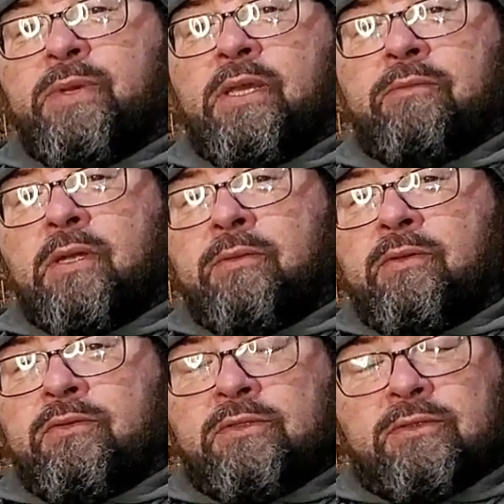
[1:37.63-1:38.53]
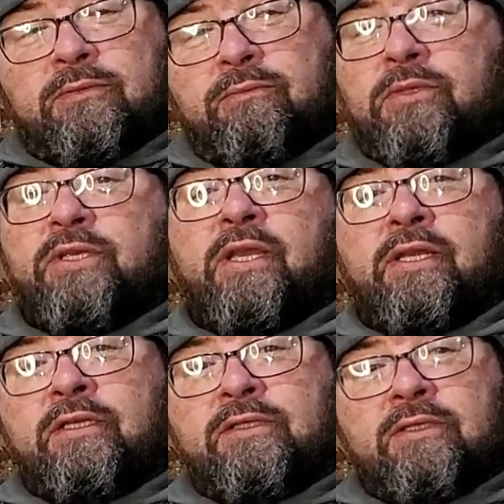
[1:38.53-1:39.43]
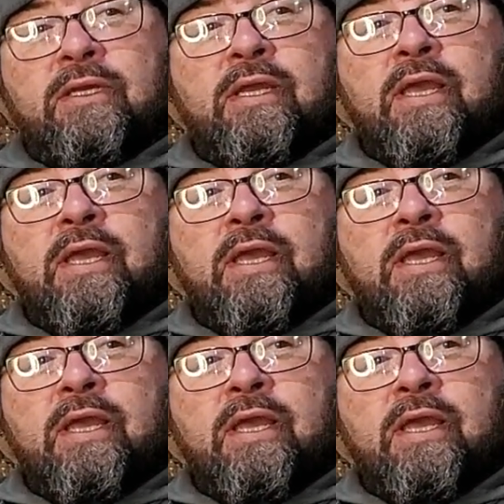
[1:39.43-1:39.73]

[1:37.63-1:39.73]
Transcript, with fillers: BMWs, Mercedes.